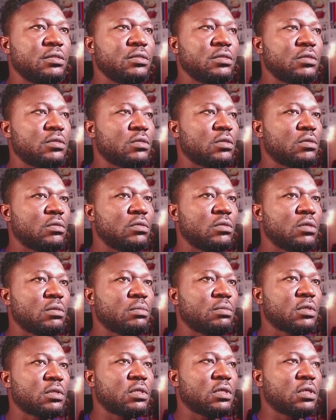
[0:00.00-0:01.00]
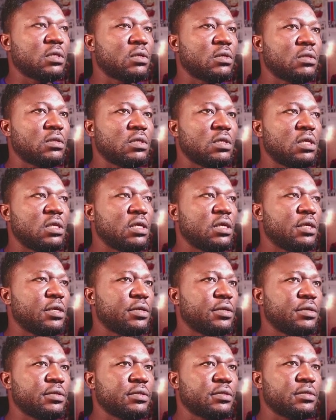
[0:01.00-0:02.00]
So double click on the
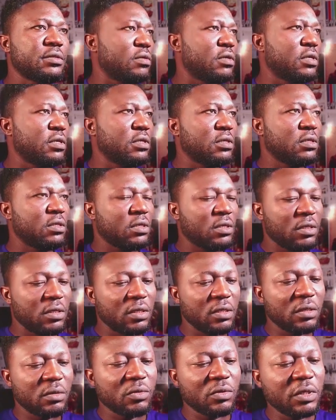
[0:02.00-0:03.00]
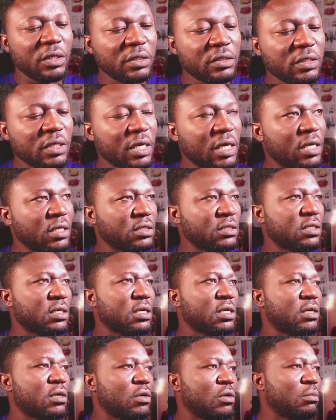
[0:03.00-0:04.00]
layer, right, and I'll hit
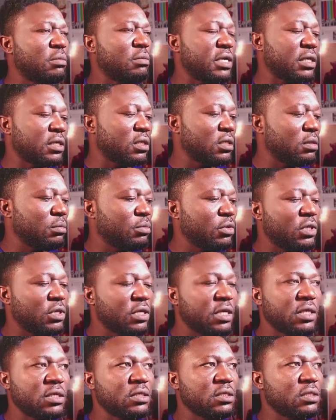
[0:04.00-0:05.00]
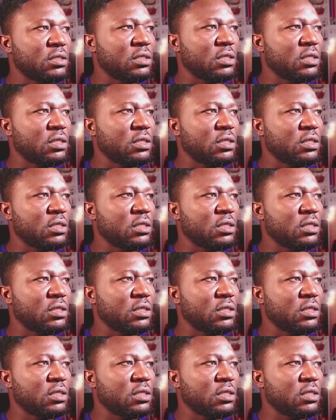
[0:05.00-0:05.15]
Enter on my keyboard and